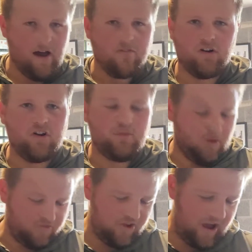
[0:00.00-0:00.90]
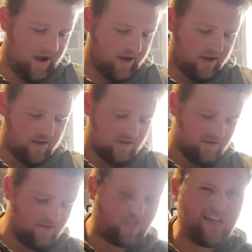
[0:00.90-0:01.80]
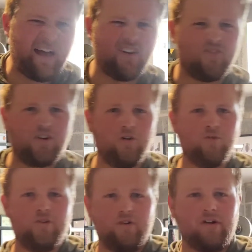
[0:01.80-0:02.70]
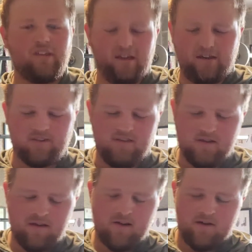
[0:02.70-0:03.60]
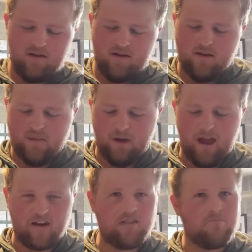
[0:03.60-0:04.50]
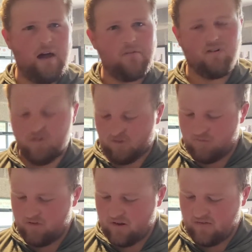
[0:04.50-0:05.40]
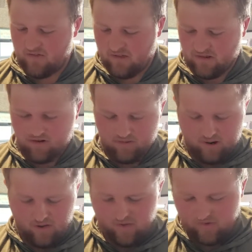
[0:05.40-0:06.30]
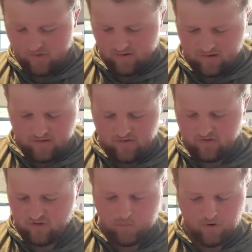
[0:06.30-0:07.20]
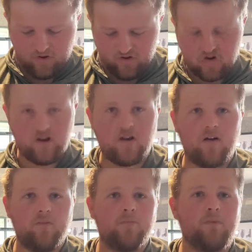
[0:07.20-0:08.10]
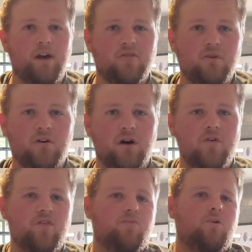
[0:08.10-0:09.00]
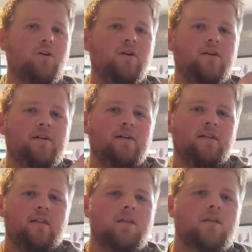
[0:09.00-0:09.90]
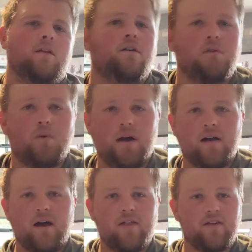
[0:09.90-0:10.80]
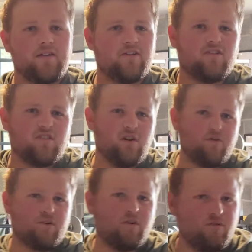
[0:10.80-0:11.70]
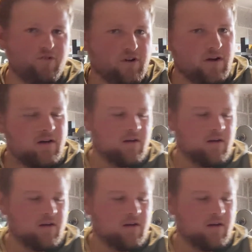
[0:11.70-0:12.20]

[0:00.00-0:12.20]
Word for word: I've not got them on tight. It's just there, just for comfort, really, because in my head they might be doing something even though they don't know anything really other than support your joint on maximal loads but we weight like this I just do it for comfort